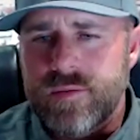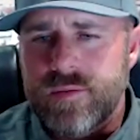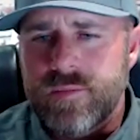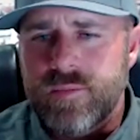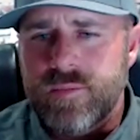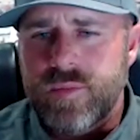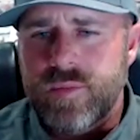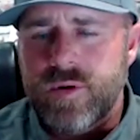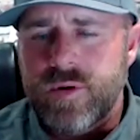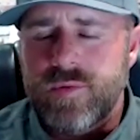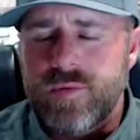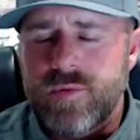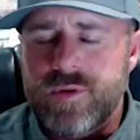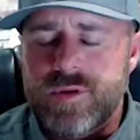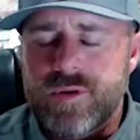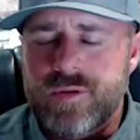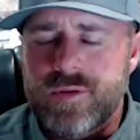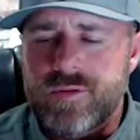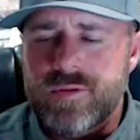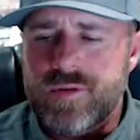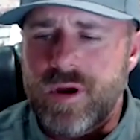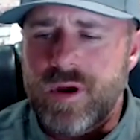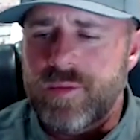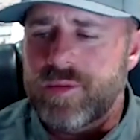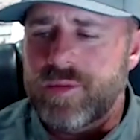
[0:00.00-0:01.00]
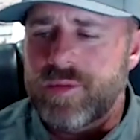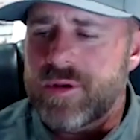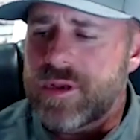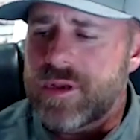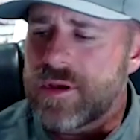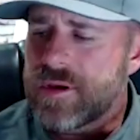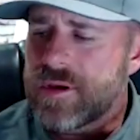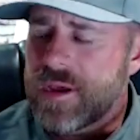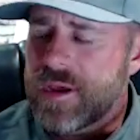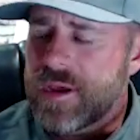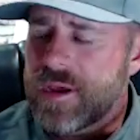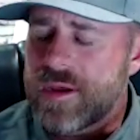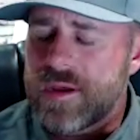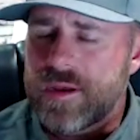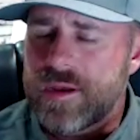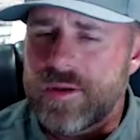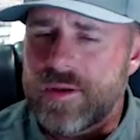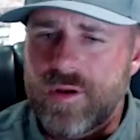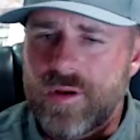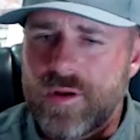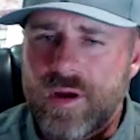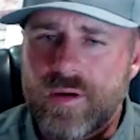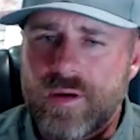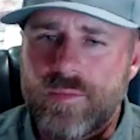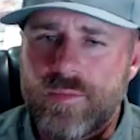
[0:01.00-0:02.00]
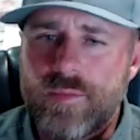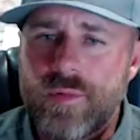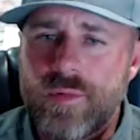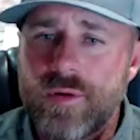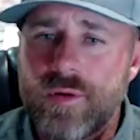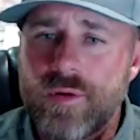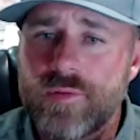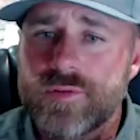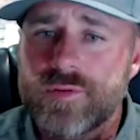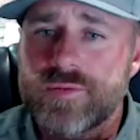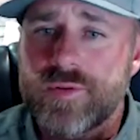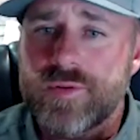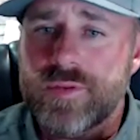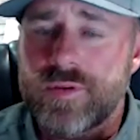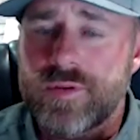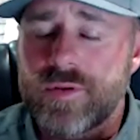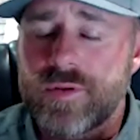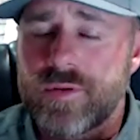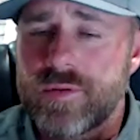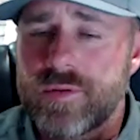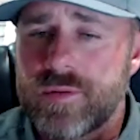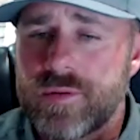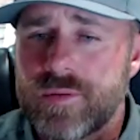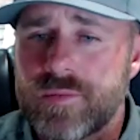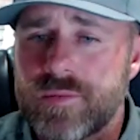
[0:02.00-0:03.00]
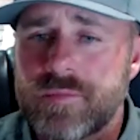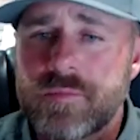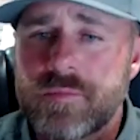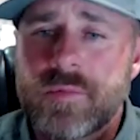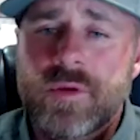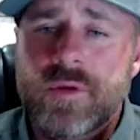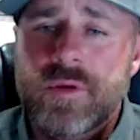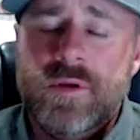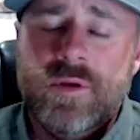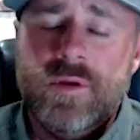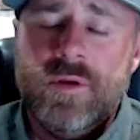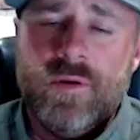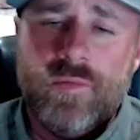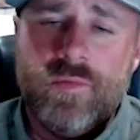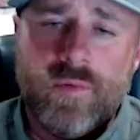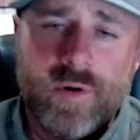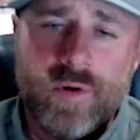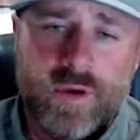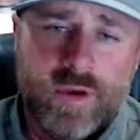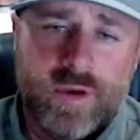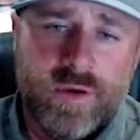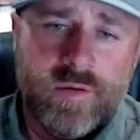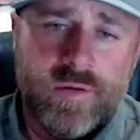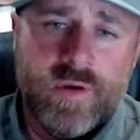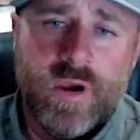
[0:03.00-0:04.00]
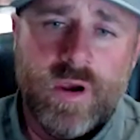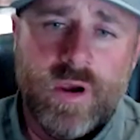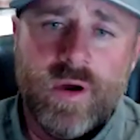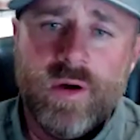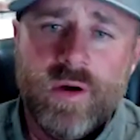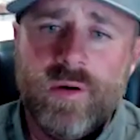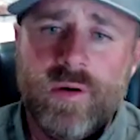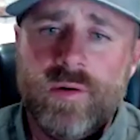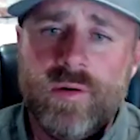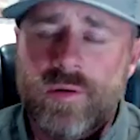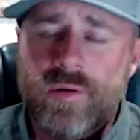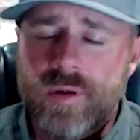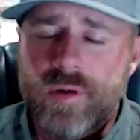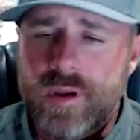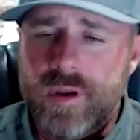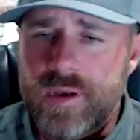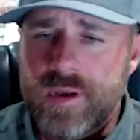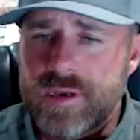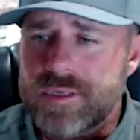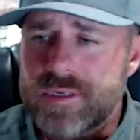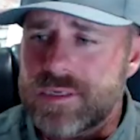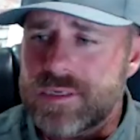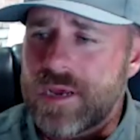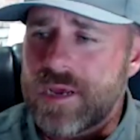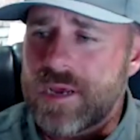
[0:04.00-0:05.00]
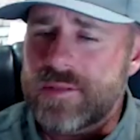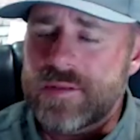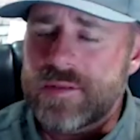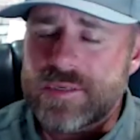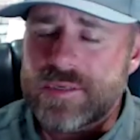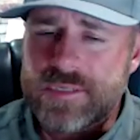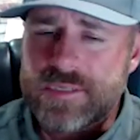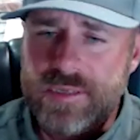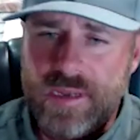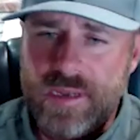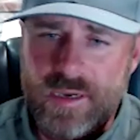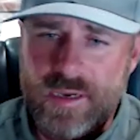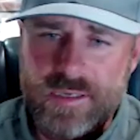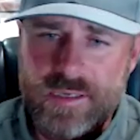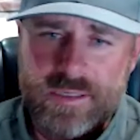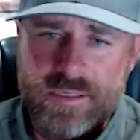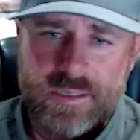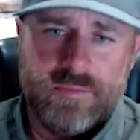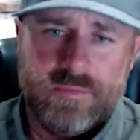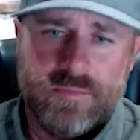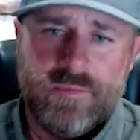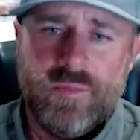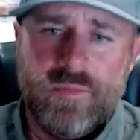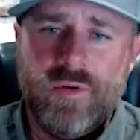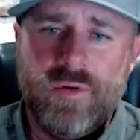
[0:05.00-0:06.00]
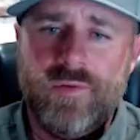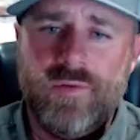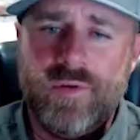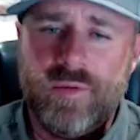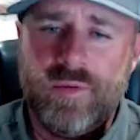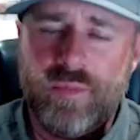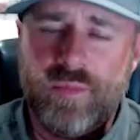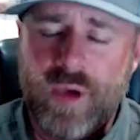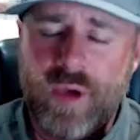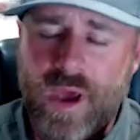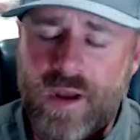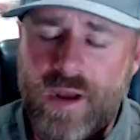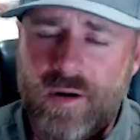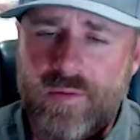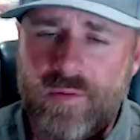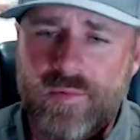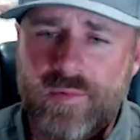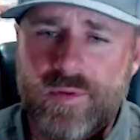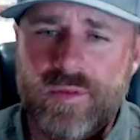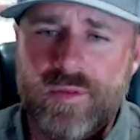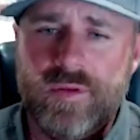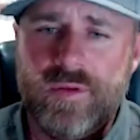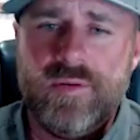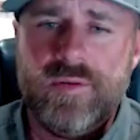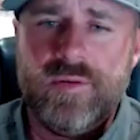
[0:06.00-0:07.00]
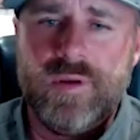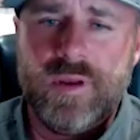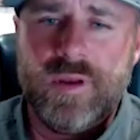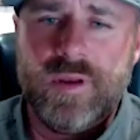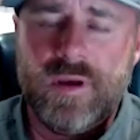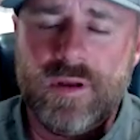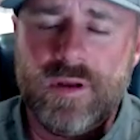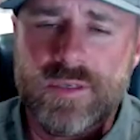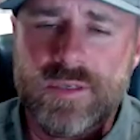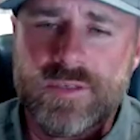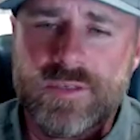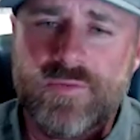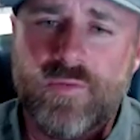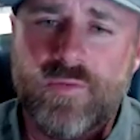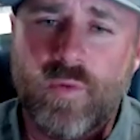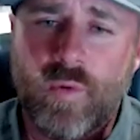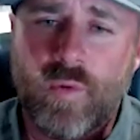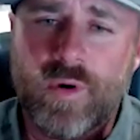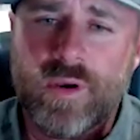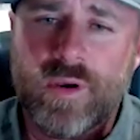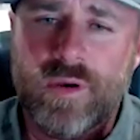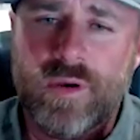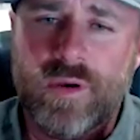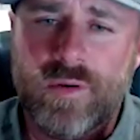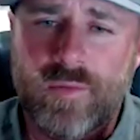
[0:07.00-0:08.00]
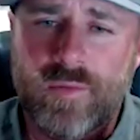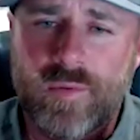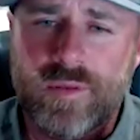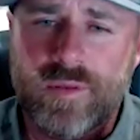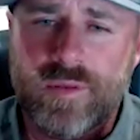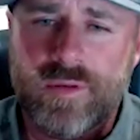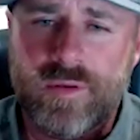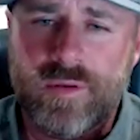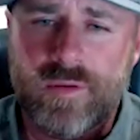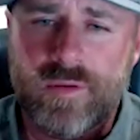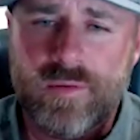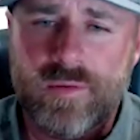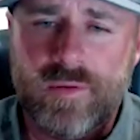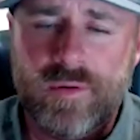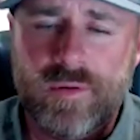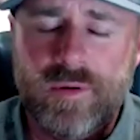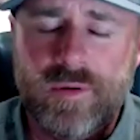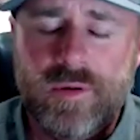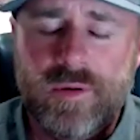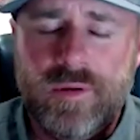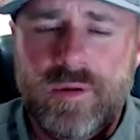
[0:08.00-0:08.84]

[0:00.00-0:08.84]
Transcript: But when you drop your tailgate and your dog moves with you where you go and he's got this nice moving pattern with you and he hunts for you with you,